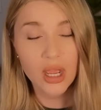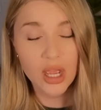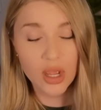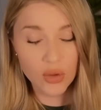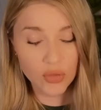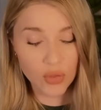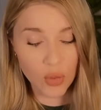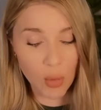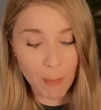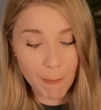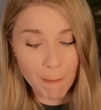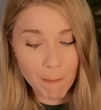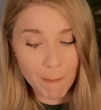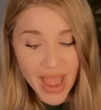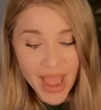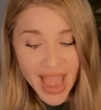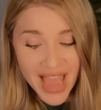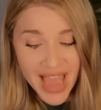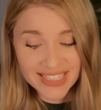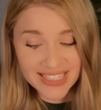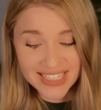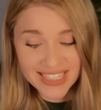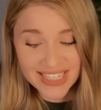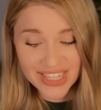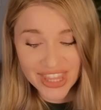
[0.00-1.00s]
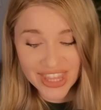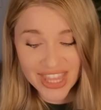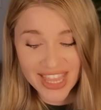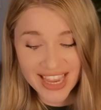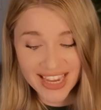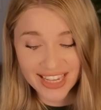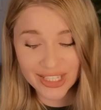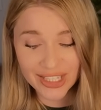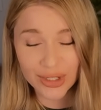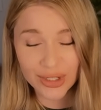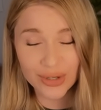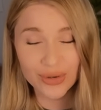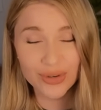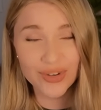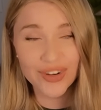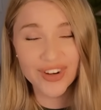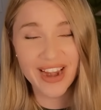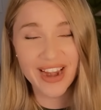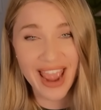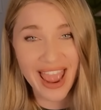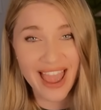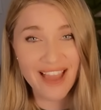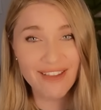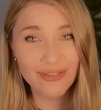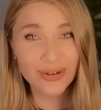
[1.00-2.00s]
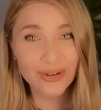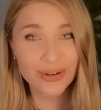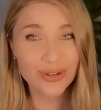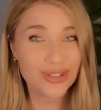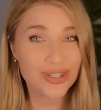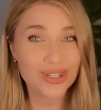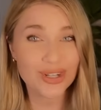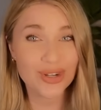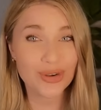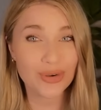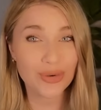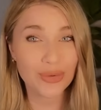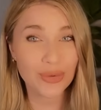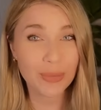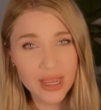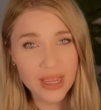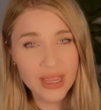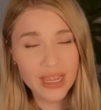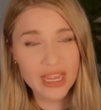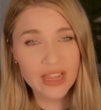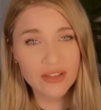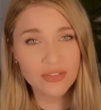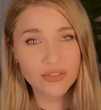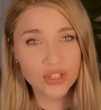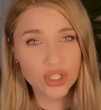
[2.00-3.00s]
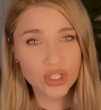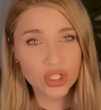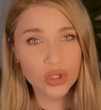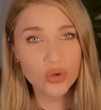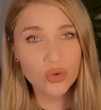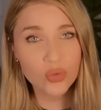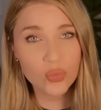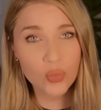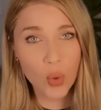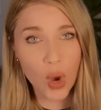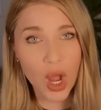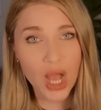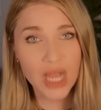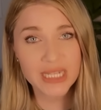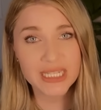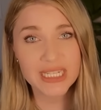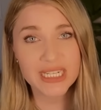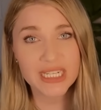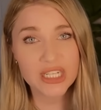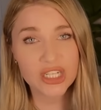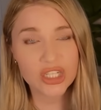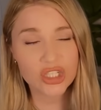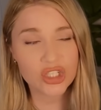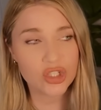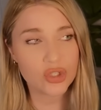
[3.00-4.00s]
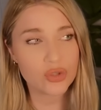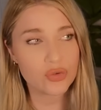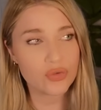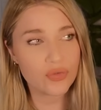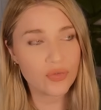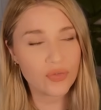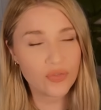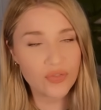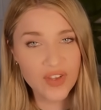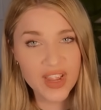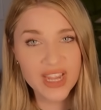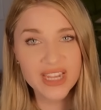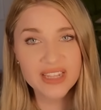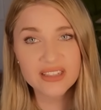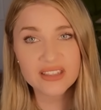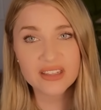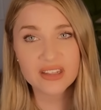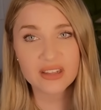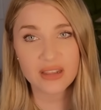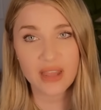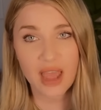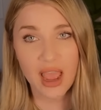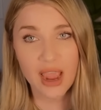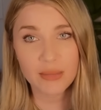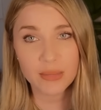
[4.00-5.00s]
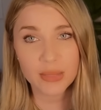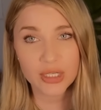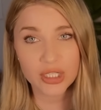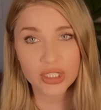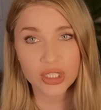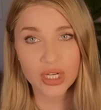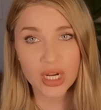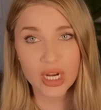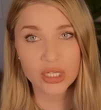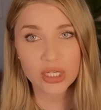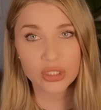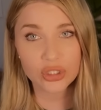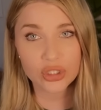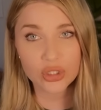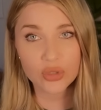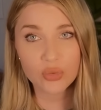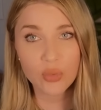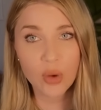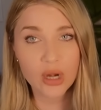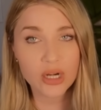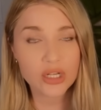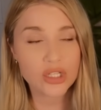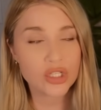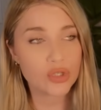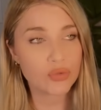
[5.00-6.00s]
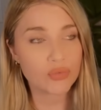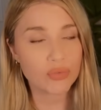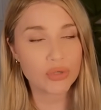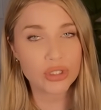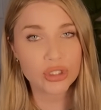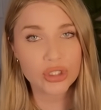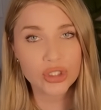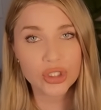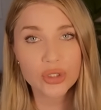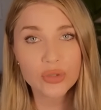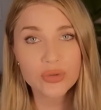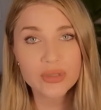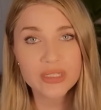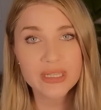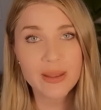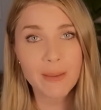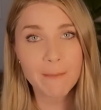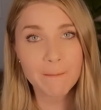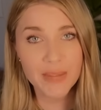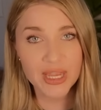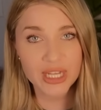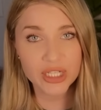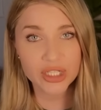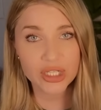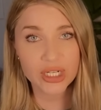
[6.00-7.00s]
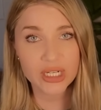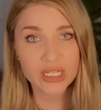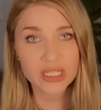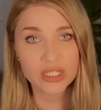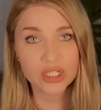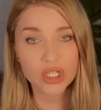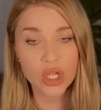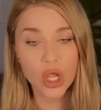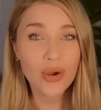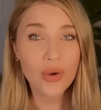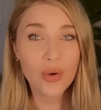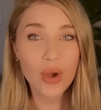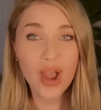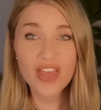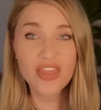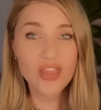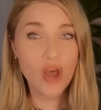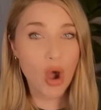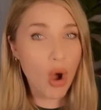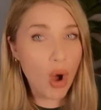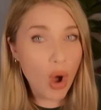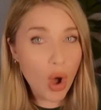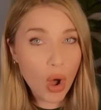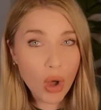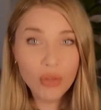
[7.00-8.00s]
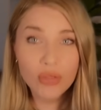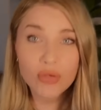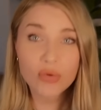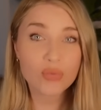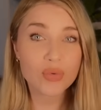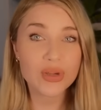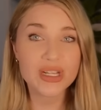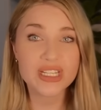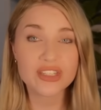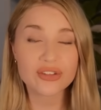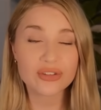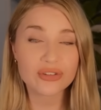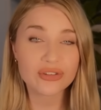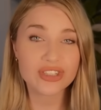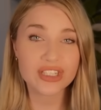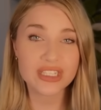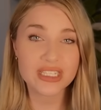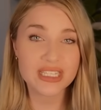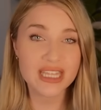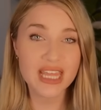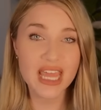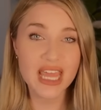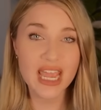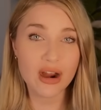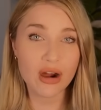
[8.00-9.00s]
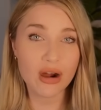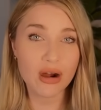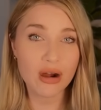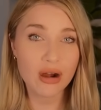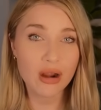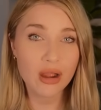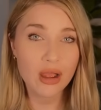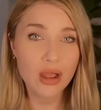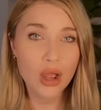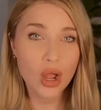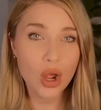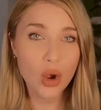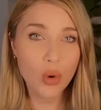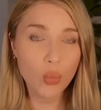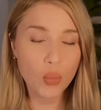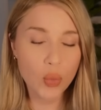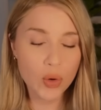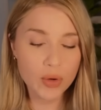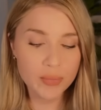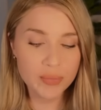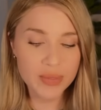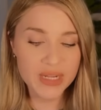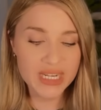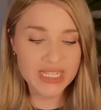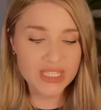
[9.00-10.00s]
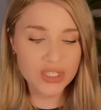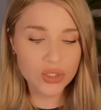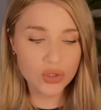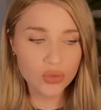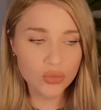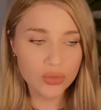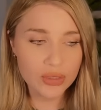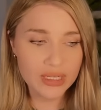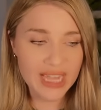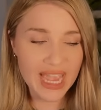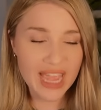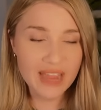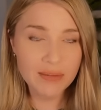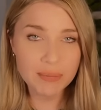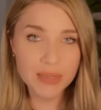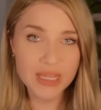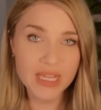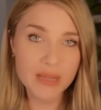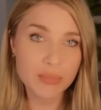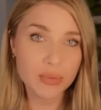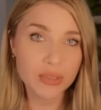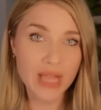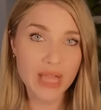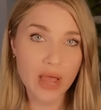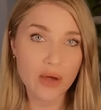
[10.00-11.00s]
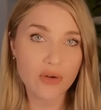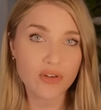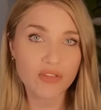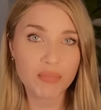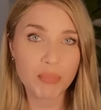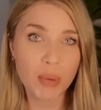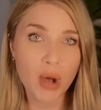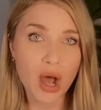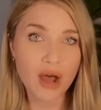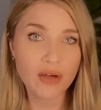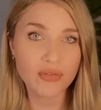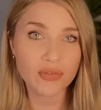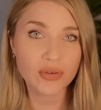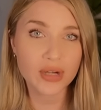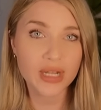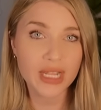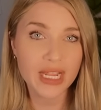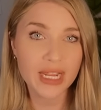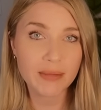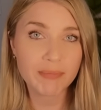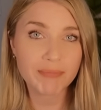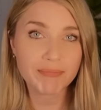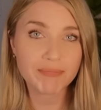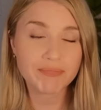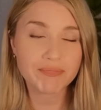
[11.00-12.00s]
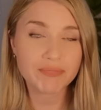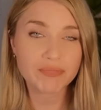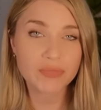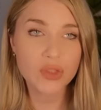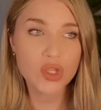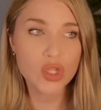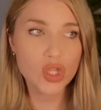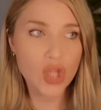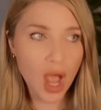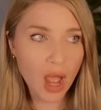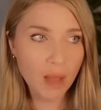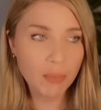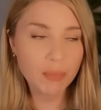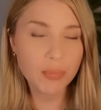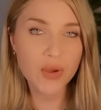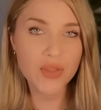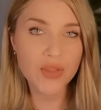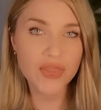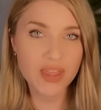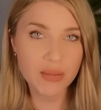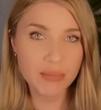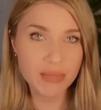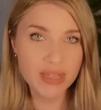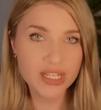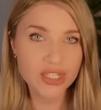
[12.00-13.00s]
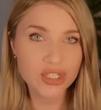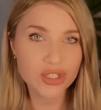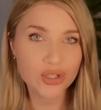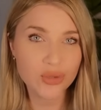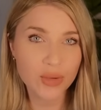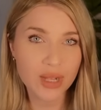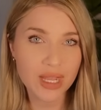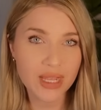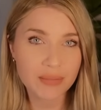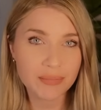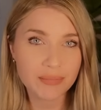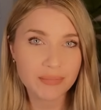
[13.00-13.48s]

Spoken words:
The best thing you could ever do if you wanted to fix climate change, you wanted to reduce emissions, and all the research is there, would be to get people out of poverty, not put them into it.